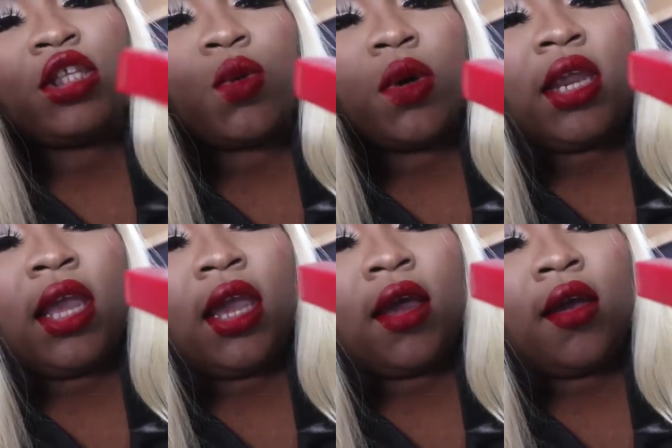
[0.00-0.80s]

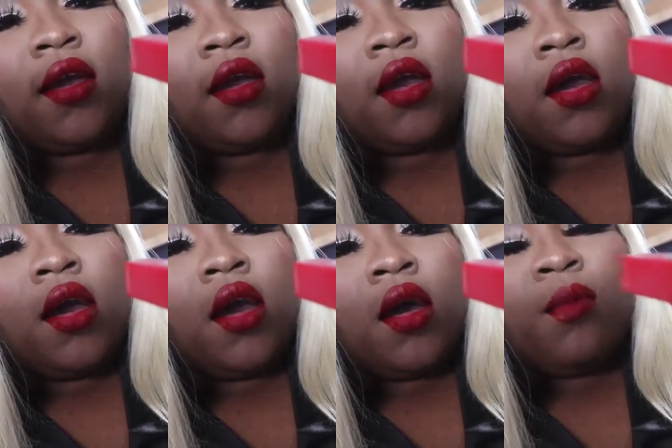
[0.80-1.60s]
20
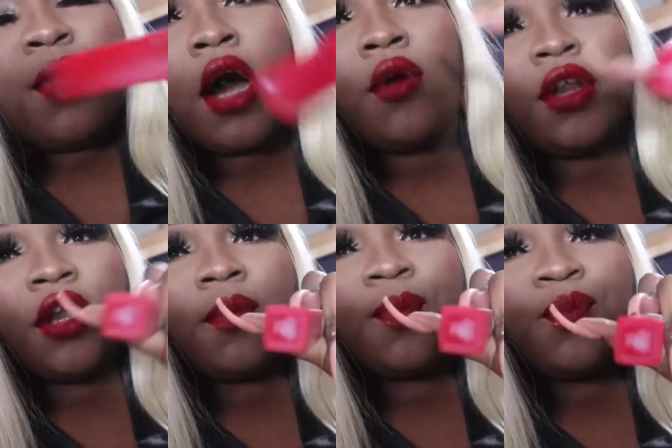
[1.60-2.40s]

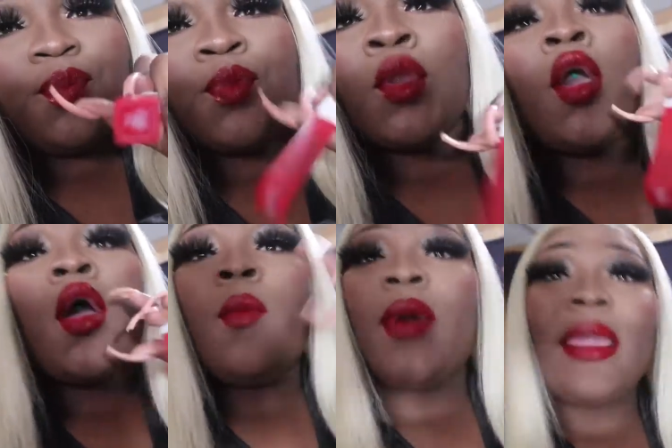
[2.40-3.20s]
Pioneer.
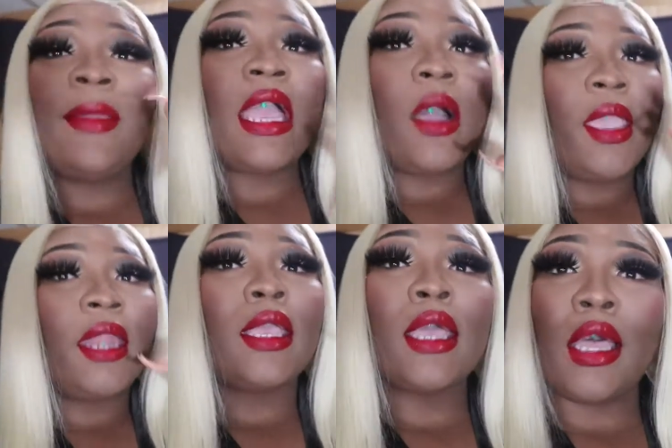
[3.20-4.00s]
But let me go ahead
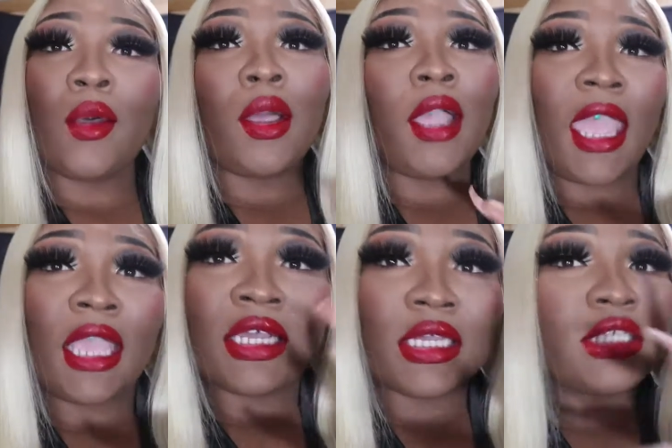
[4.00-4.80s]
and go, okay?
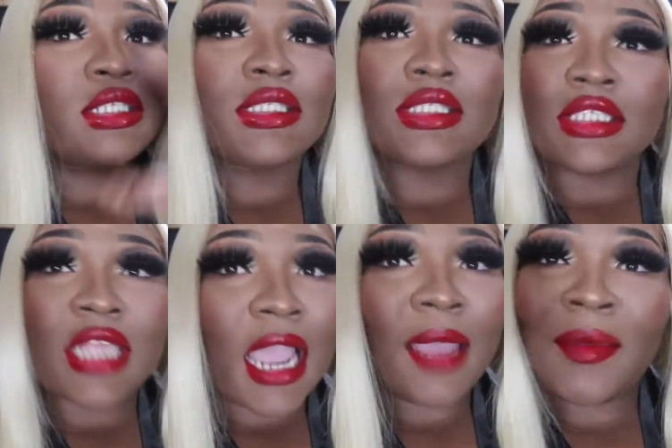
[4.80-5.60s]
Because
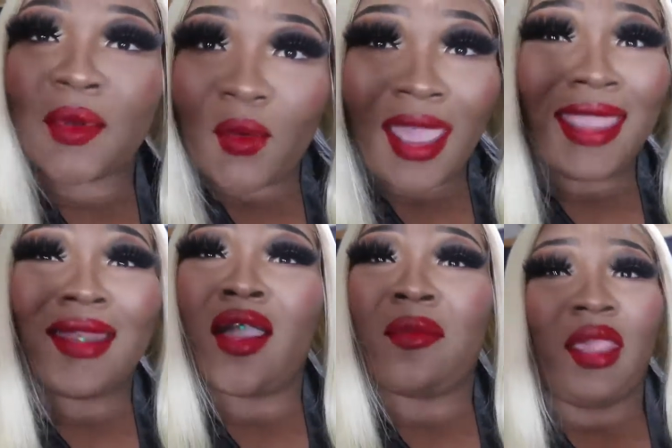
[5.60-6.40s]
I got people waiting
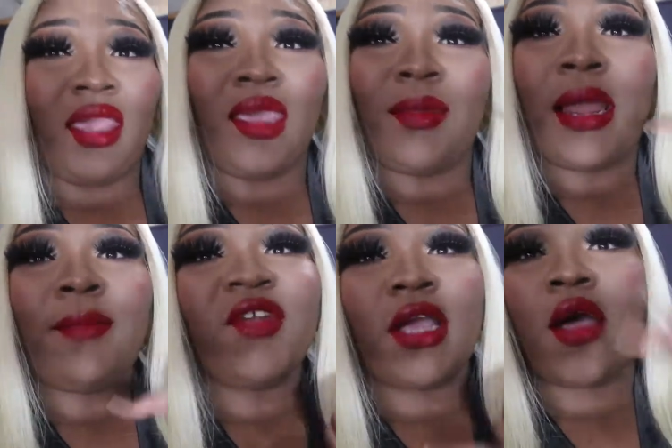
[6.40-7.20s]
on me, but I'm
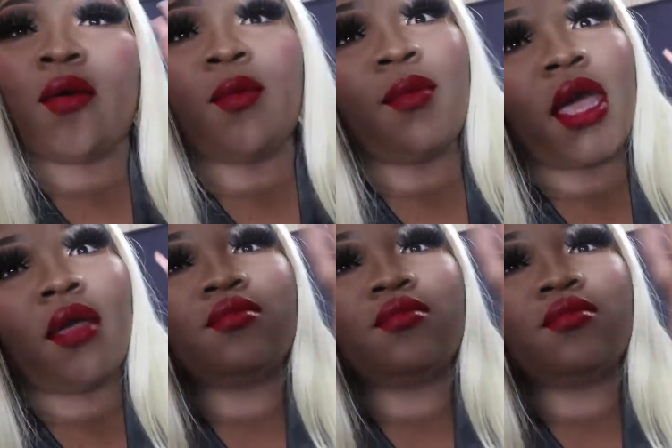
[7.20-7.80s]
finna go. Bye.